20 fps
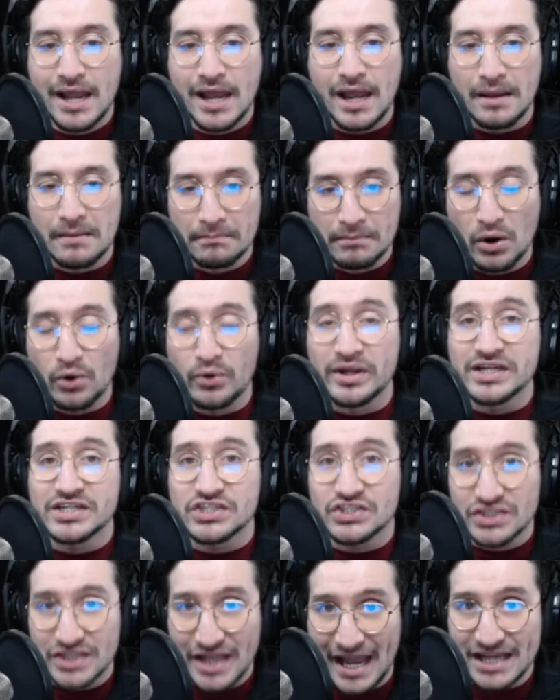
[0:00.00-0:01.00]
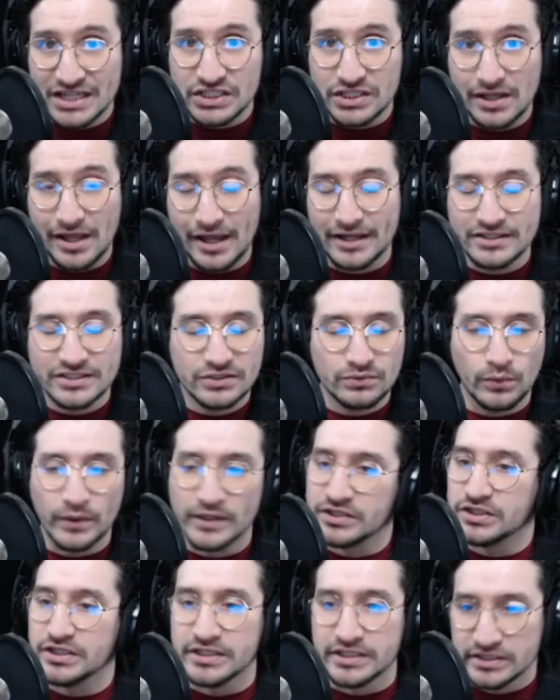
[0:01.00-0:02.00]
and bonus stash slots,
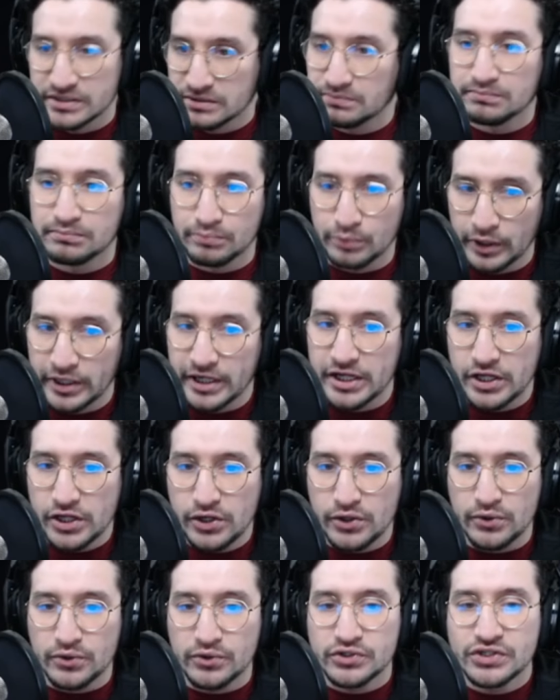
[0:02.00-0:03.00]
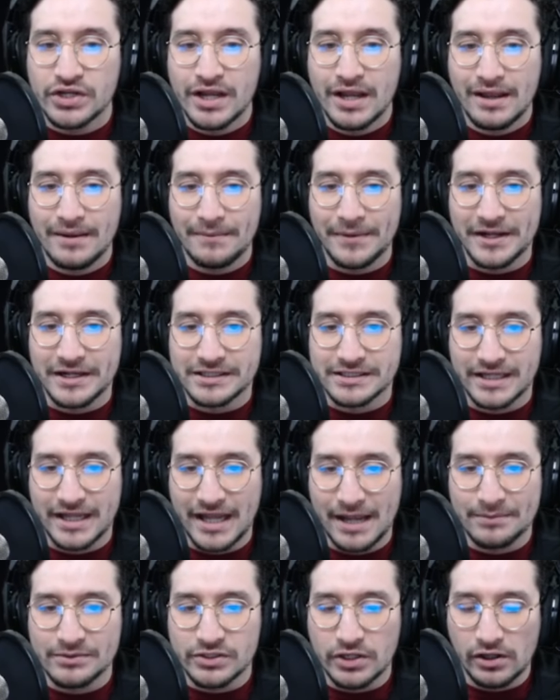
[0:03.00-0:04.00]
which is pretty huge because the
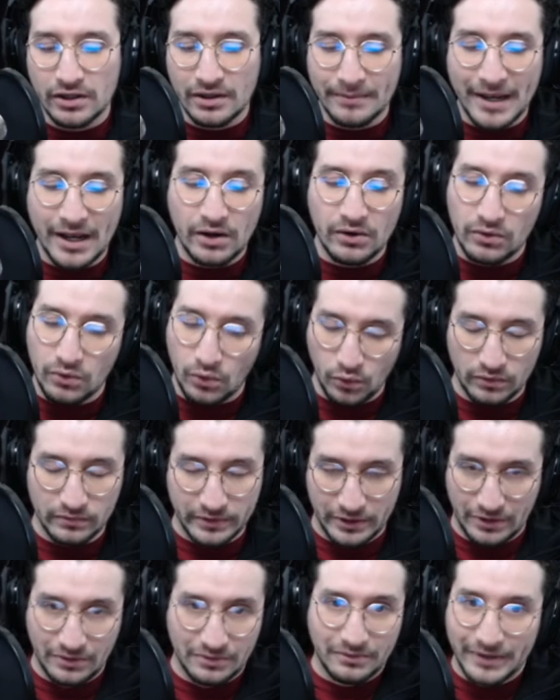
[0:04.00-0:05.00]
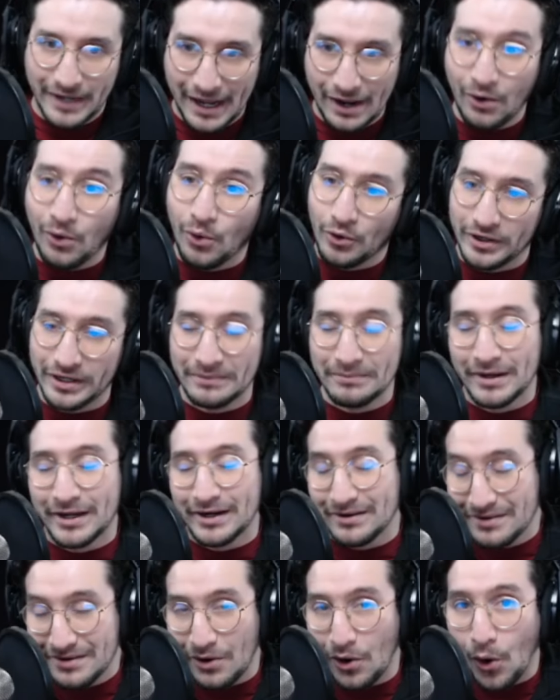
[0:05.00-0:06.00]
game is all about, not hoarding, but
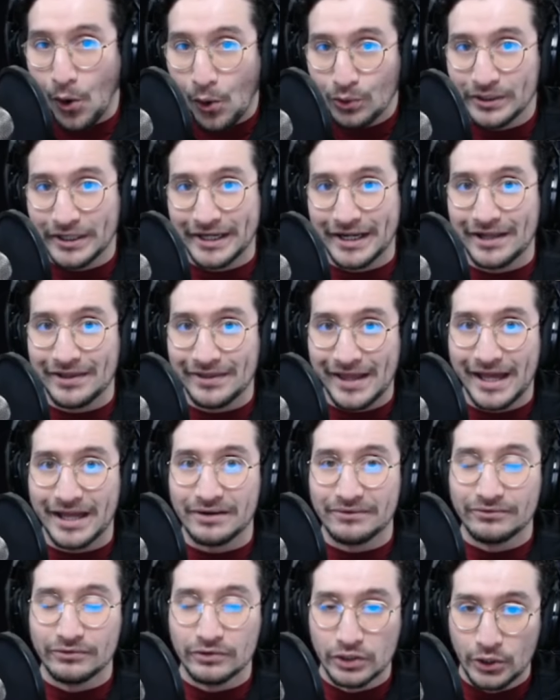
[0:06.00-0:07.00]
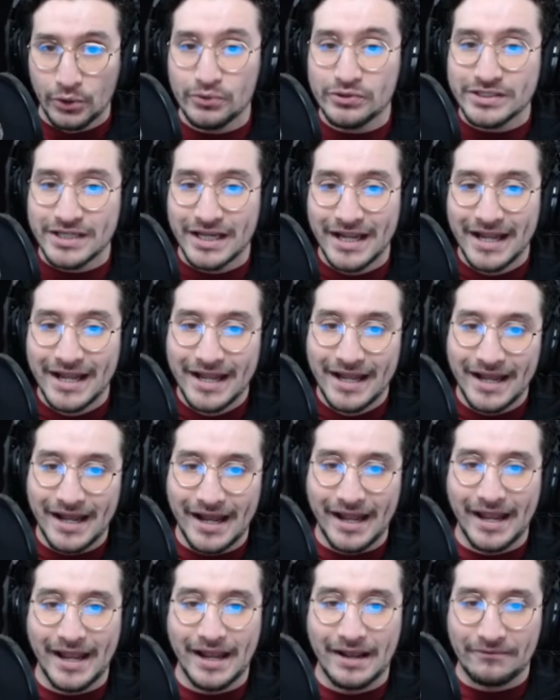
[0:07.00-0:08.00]
holding a lot of loot.
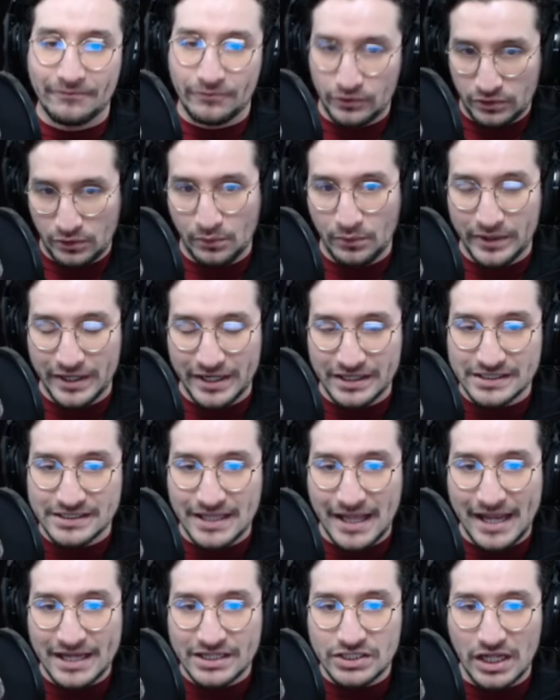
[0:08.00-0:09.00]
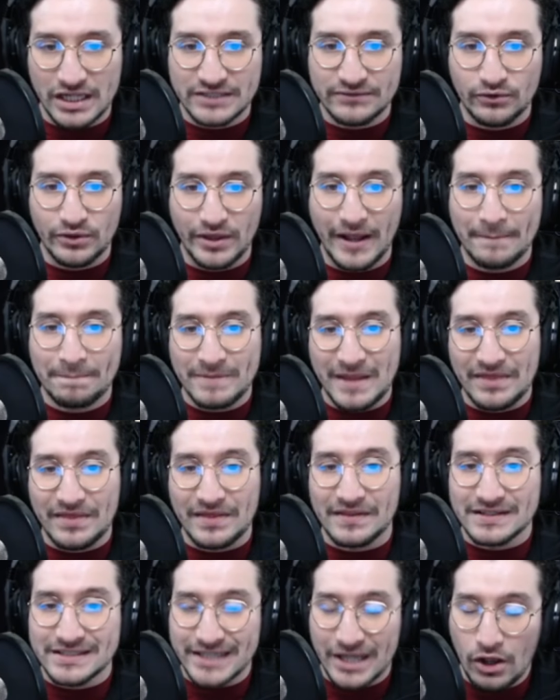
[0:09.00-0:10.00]
We need the slash slots for that. And
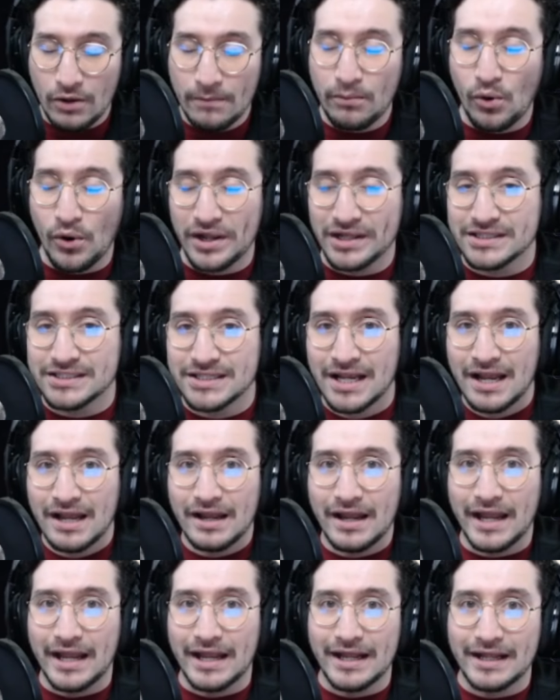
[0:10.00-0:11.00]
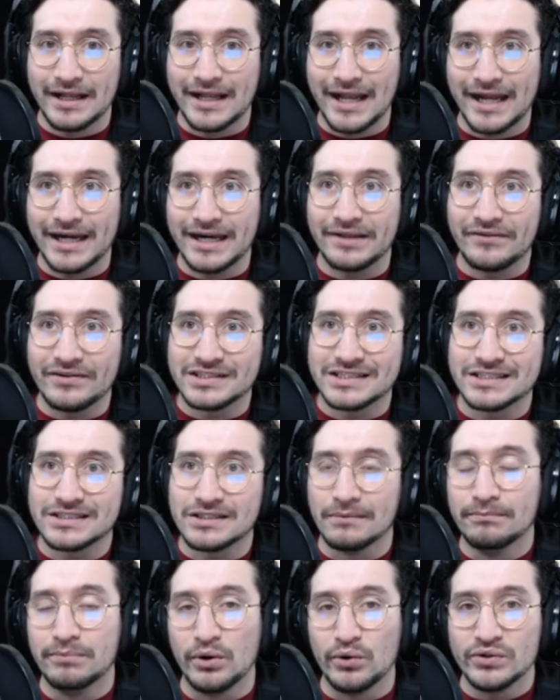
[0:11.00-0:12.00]
then the skill points, it kind of gives us
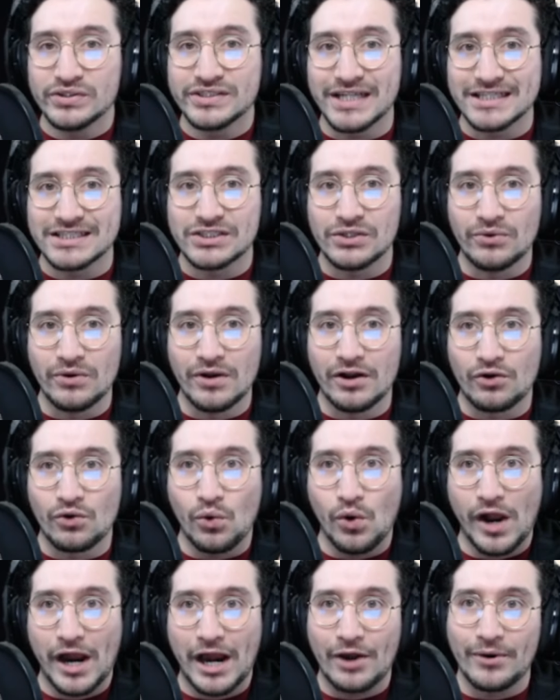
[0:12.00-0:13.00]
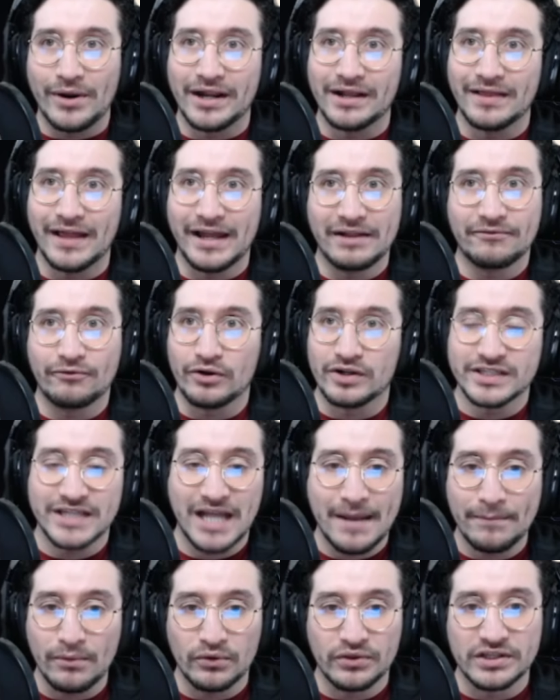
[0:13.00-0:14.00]
a boost as to acquiring, like, for
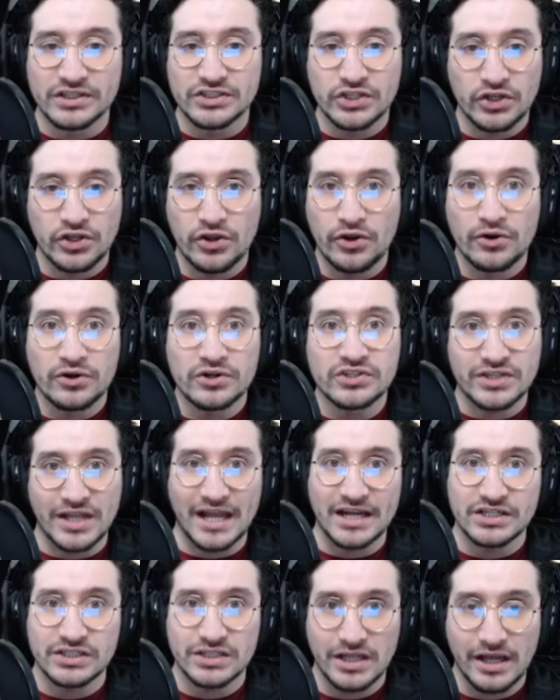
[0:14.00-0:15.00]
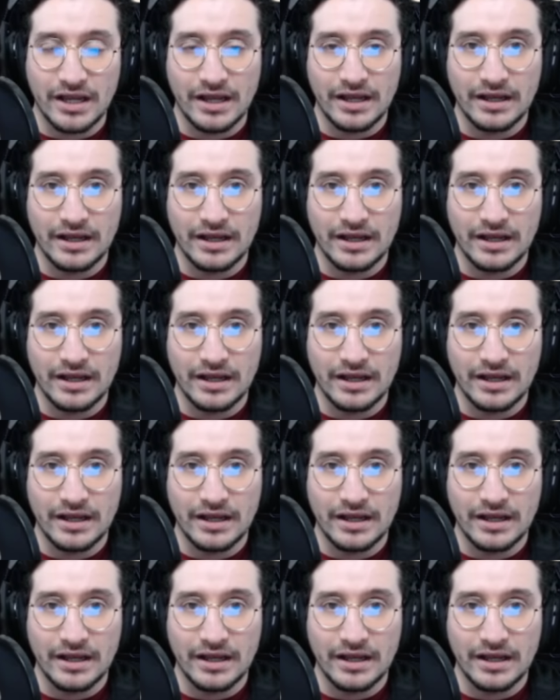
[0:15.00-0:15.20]
example, the secure stash in